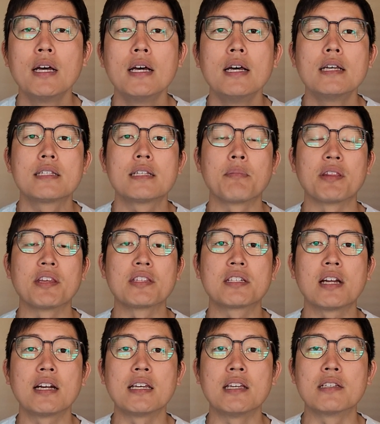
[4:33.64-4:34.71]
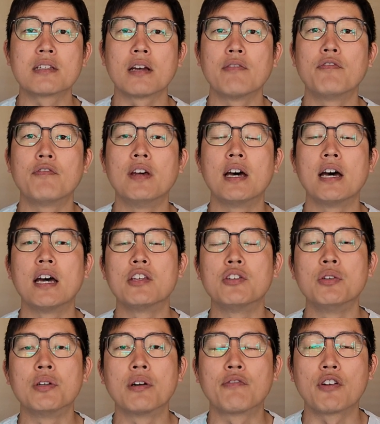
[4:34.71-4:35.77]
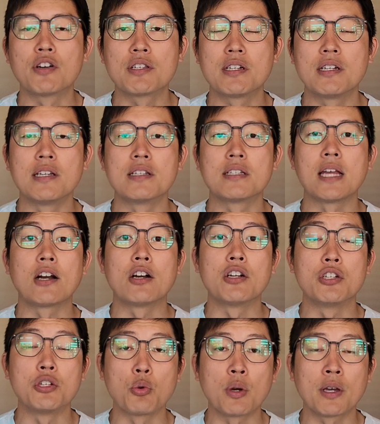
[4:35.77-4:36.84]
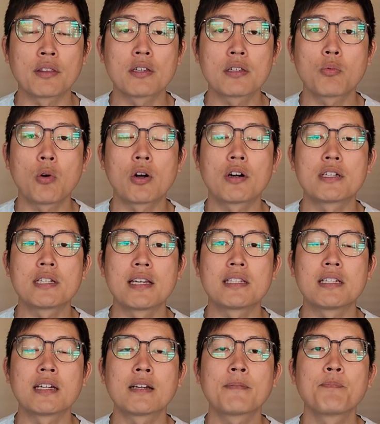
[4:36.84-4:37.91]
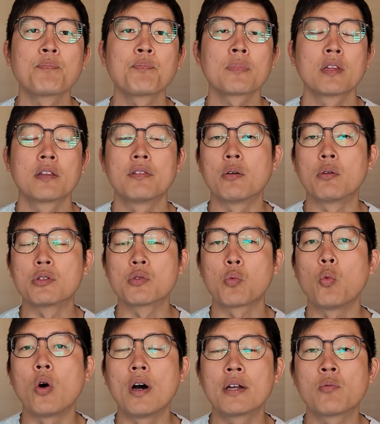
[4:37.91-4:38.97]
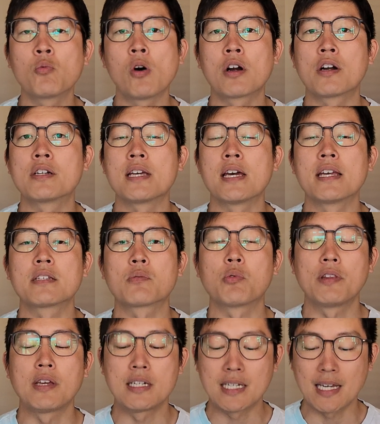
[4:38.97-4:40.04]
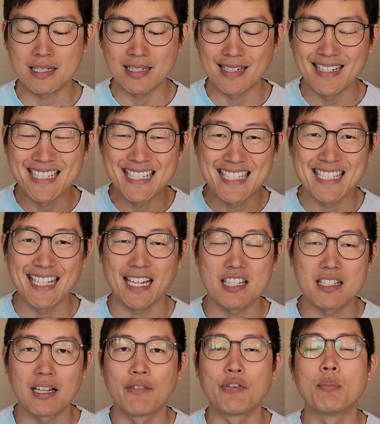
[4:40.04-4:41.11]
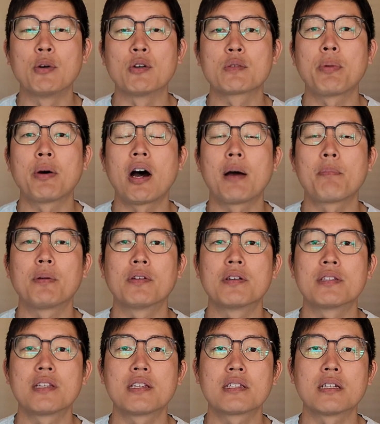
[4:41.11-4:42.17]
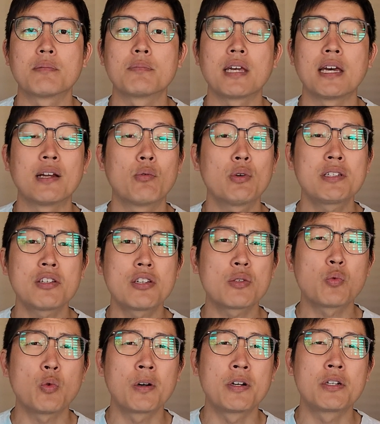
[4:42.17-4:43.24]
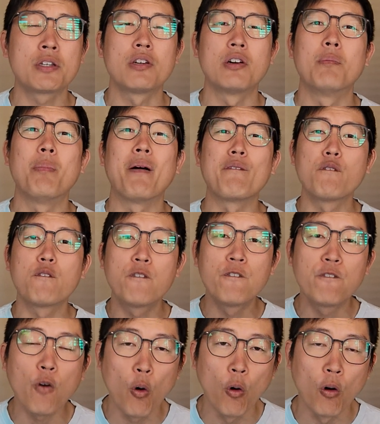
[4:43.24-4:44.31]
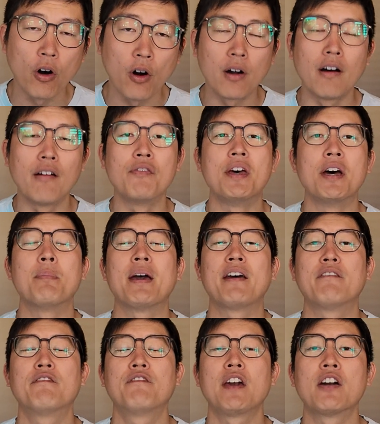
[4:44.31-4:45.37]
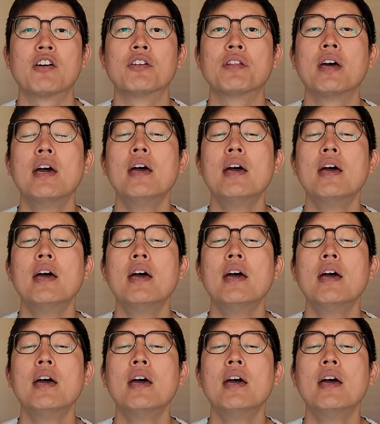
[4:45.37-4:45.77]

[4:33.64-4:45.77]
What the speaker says: some of the studies of the universities that are doing this water testing. There was one water test where they tested 6 of the most popular systems, and it wasn't just 1 or 2, but 4 of them had failed.